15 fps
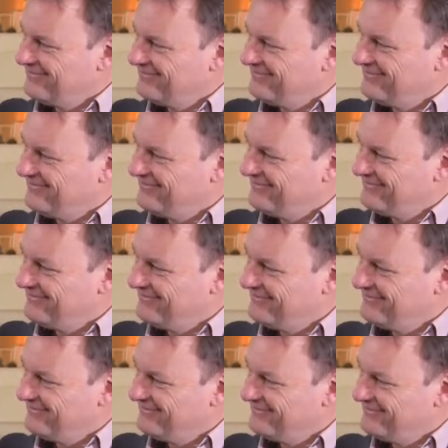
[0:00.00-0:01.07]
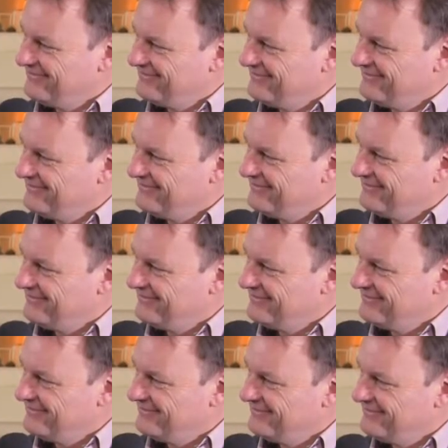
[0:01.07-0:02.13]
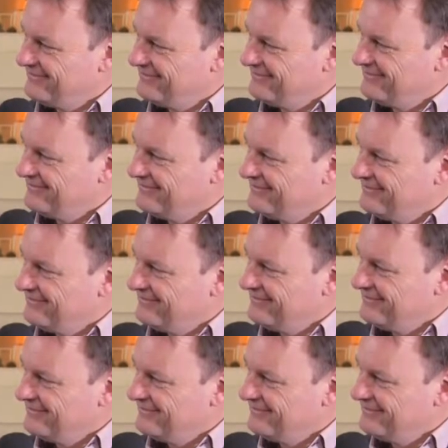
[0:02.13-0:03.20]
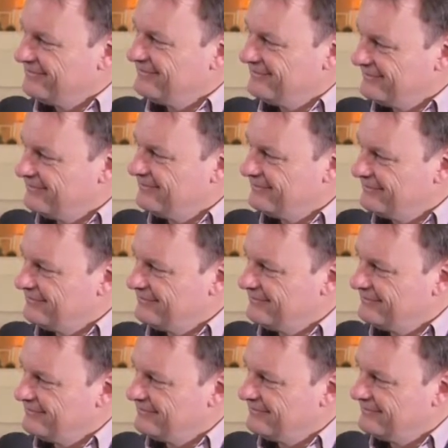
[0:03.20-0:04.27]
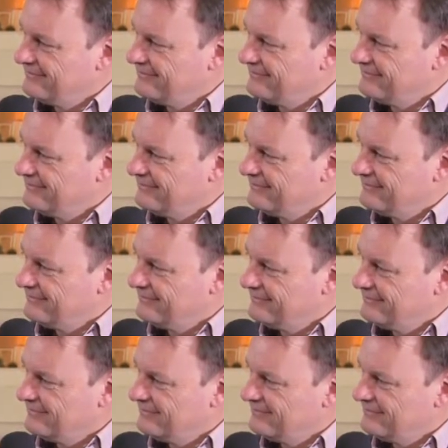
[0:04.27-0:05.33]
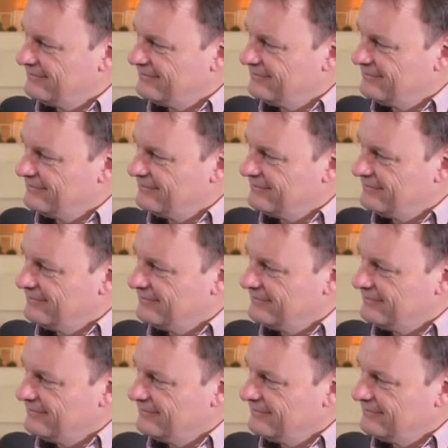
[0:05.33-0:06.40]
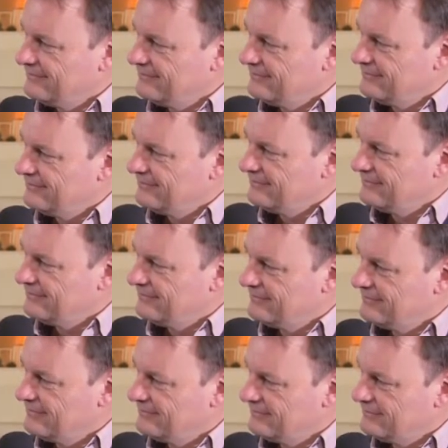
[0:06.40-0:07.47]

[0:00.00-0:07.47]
[no speech]